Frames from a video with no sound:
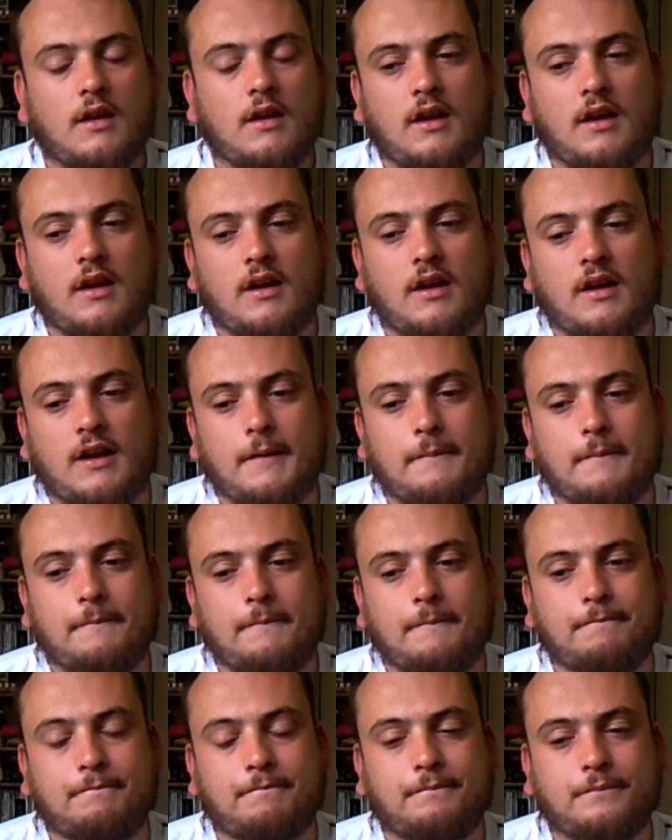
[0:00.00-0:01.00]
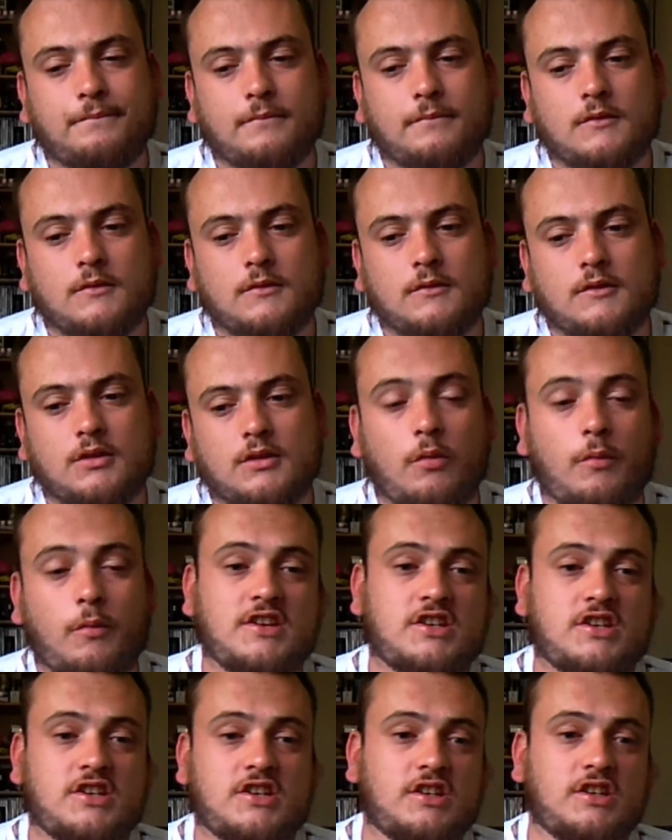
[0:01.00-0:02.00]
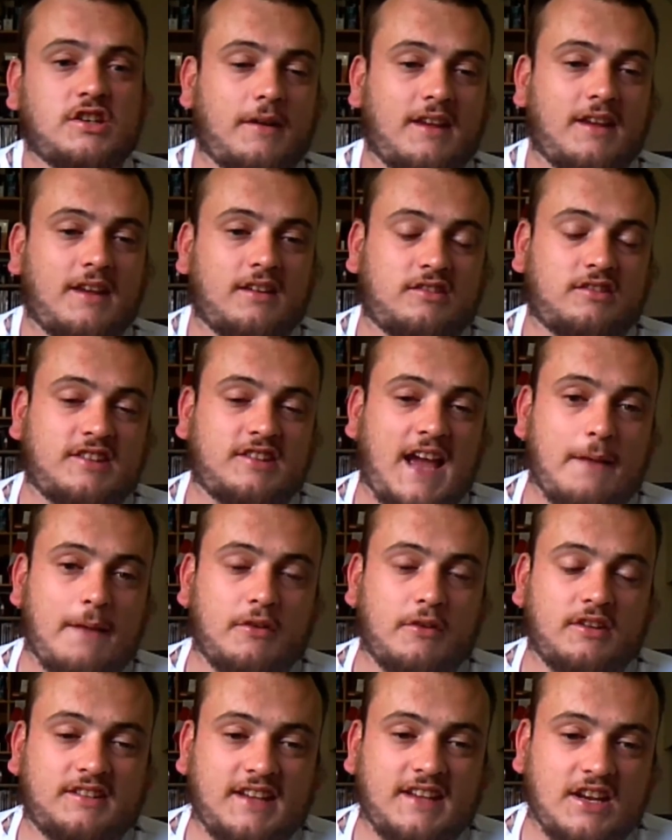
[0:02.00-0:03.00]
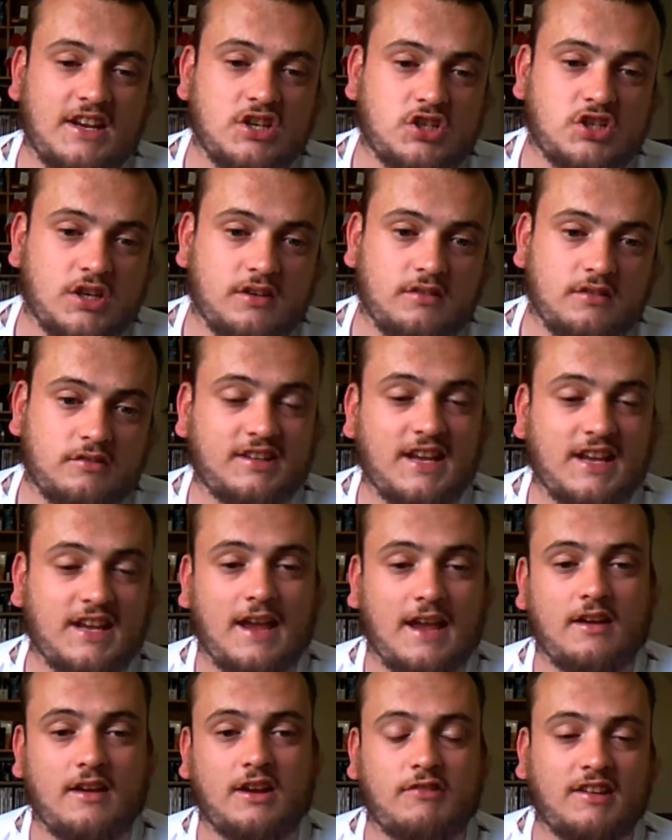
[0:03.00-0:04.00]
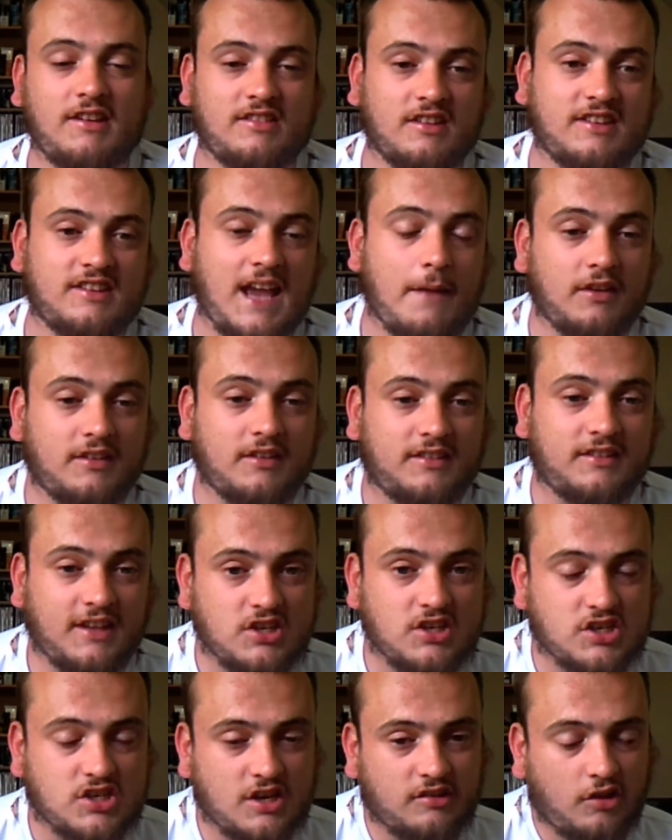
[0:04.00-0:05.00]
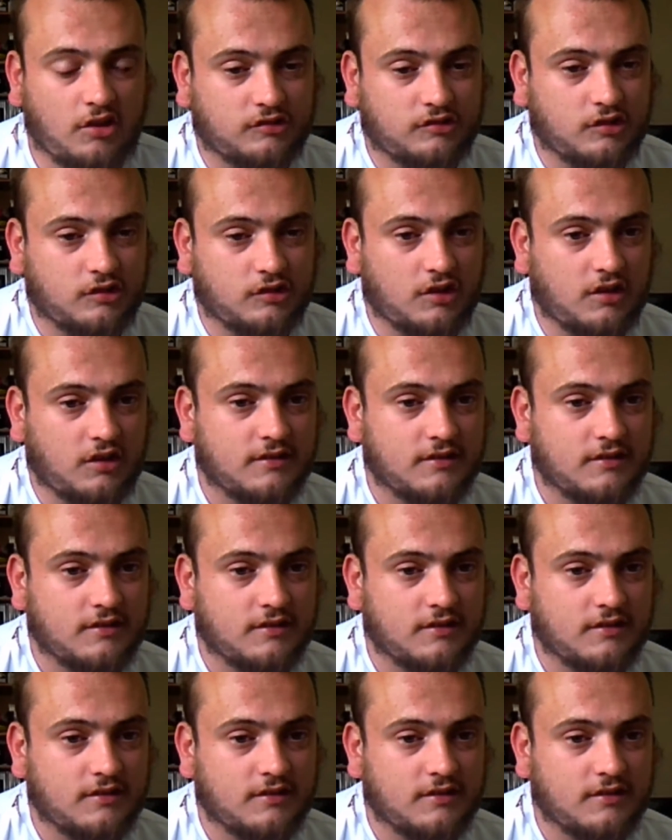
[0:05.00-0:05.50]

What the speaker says: Other ways you can do it is time under tension. So increasing the time under tension is also